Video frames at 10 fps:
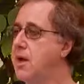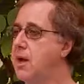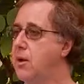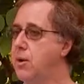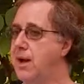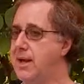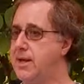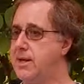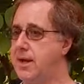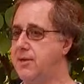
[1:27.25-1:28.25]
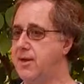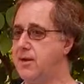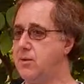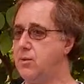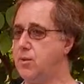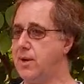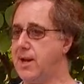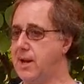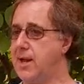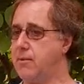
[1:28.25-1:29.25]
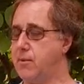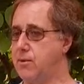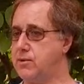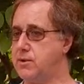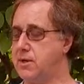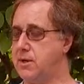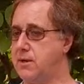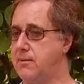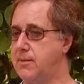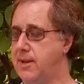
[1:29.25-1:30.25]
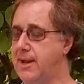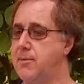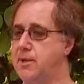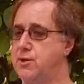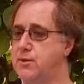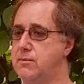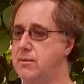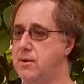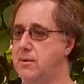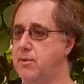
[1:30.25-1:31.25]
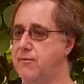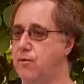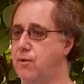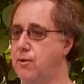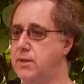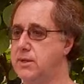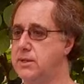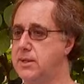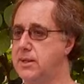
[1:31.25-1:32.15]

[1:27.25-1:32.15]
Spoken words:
Well, I think what I like most, like I mentioned before, is